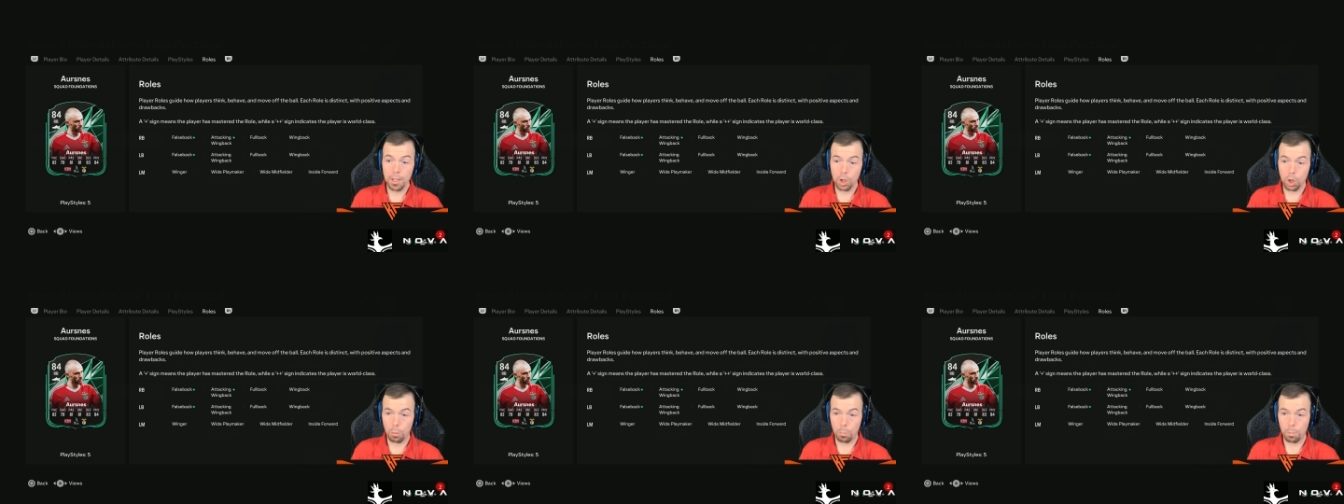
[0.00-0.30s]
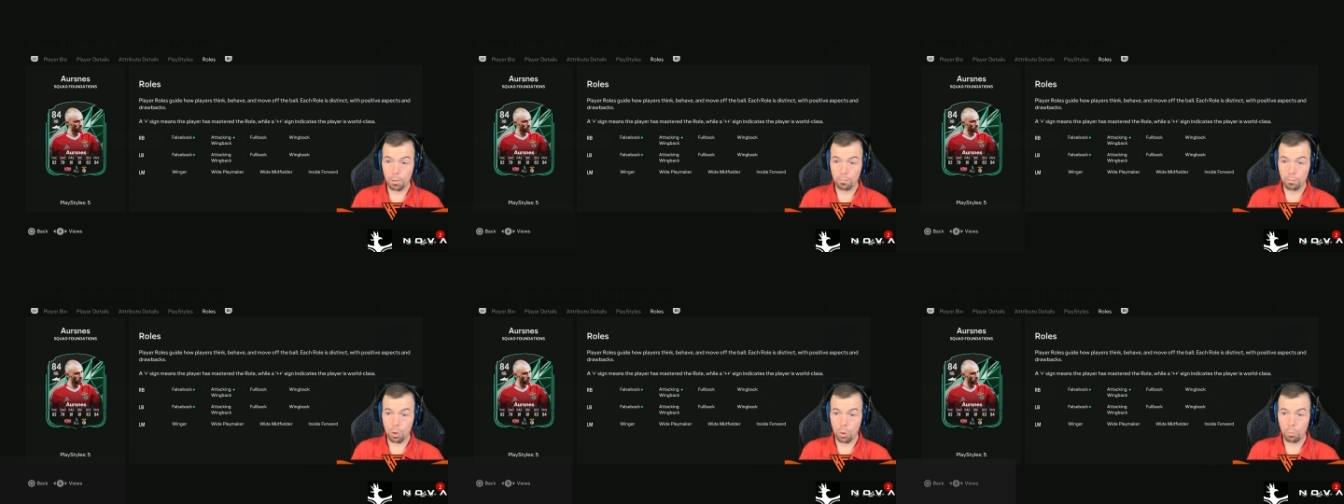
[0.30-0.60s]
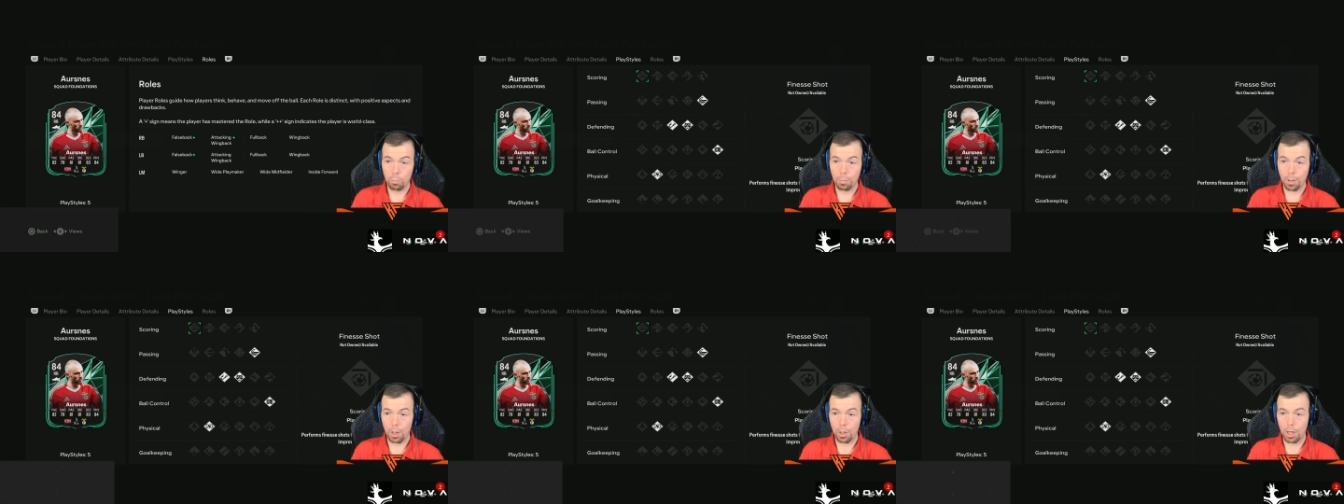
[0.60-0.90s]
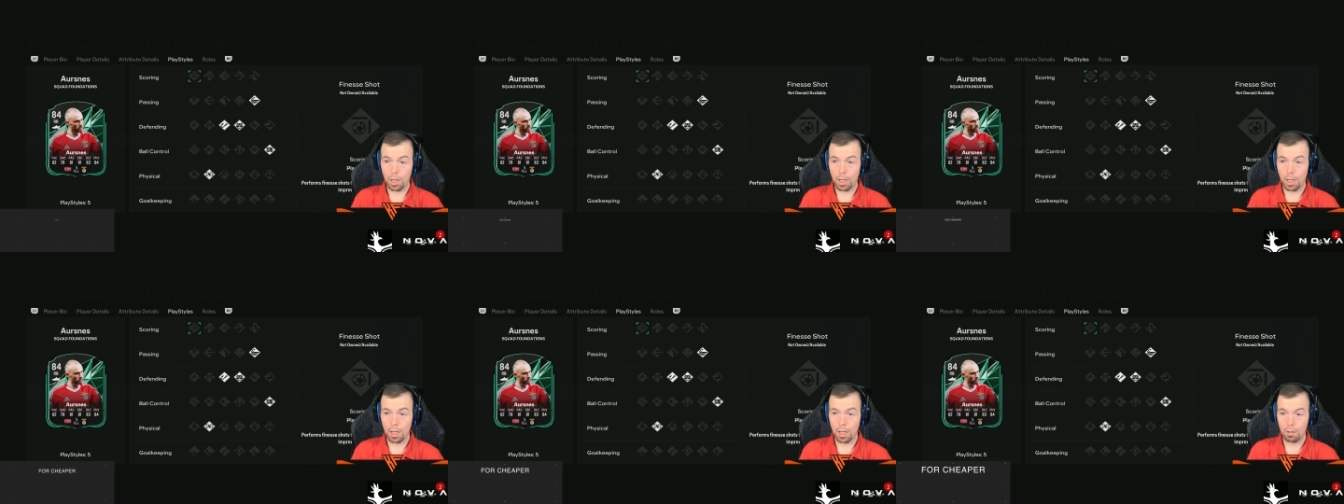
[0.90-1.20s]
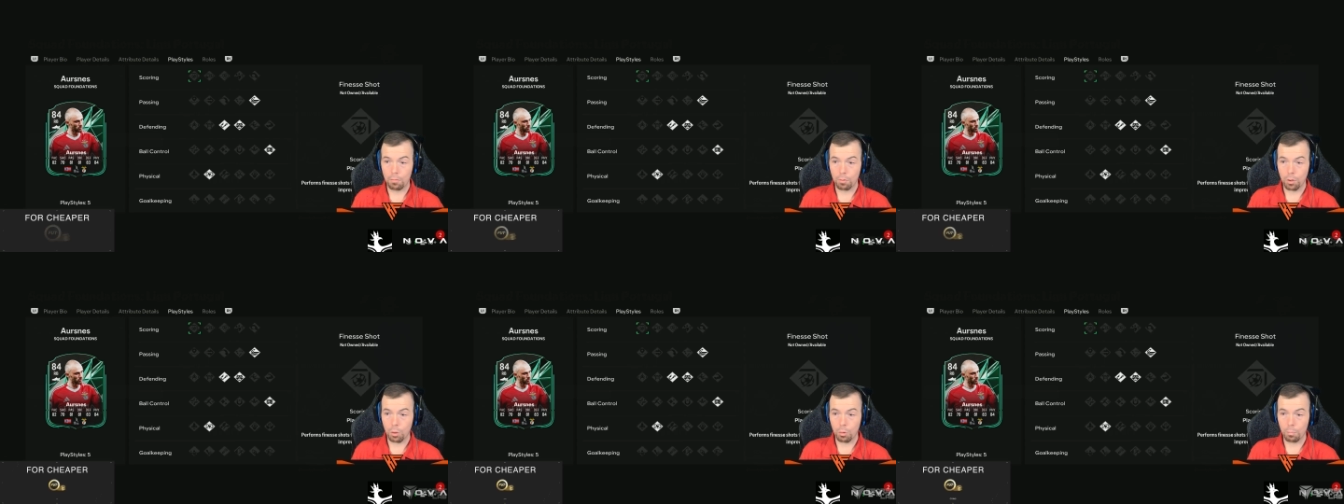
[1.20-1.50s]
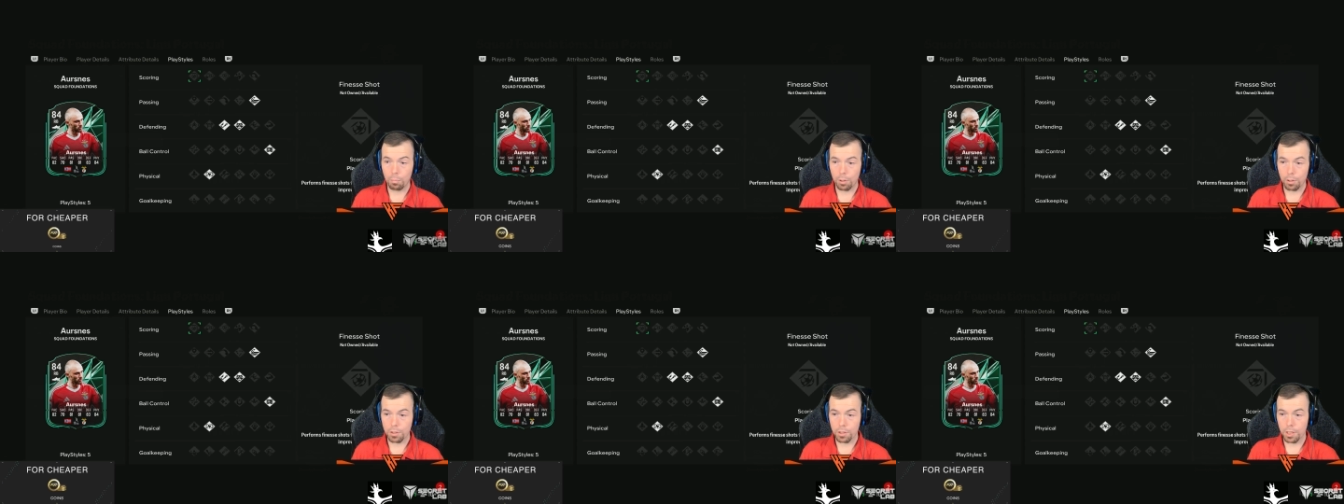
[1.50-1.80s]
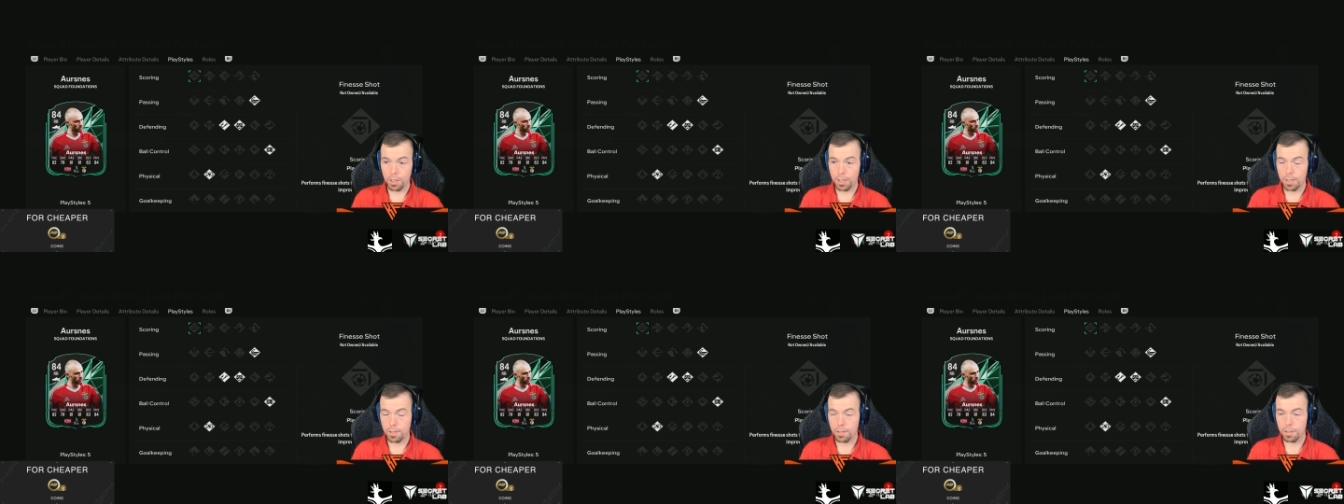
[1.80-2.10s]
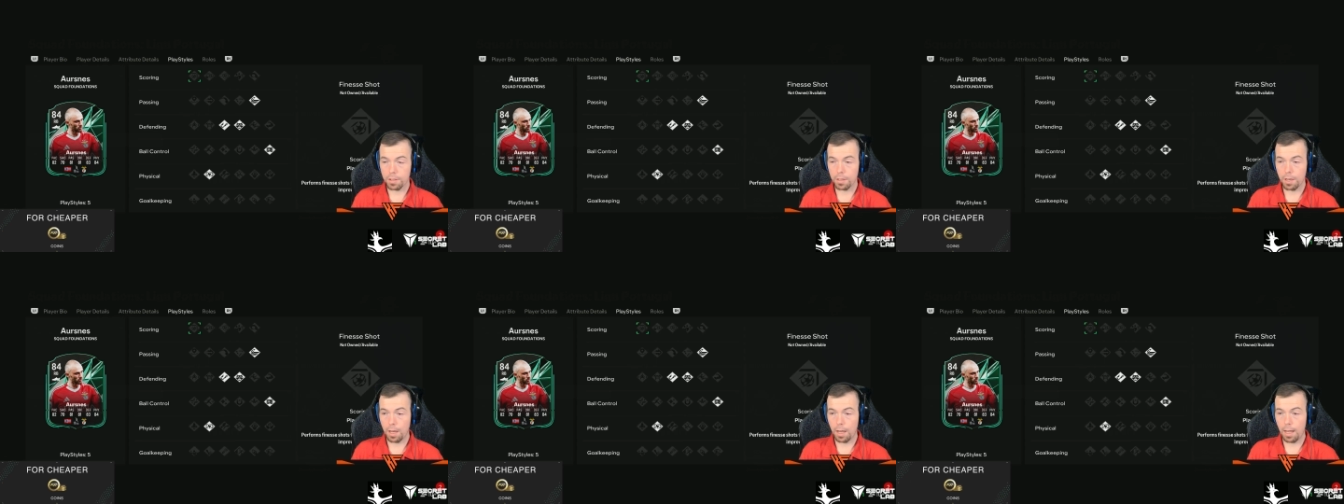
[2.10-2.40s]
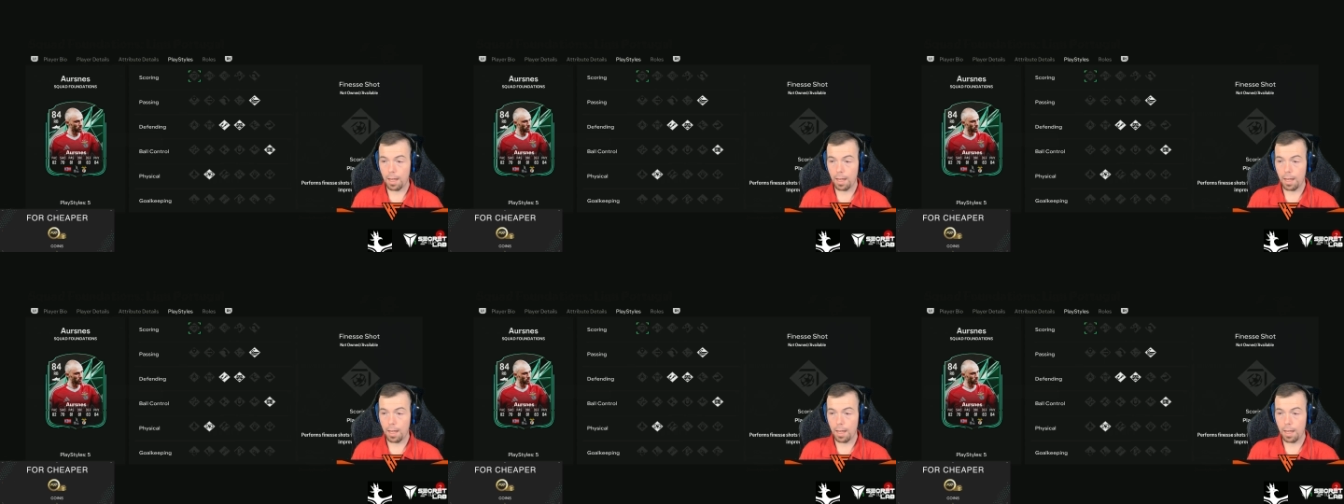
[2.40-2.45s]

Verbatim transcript: Couple of roll pluses.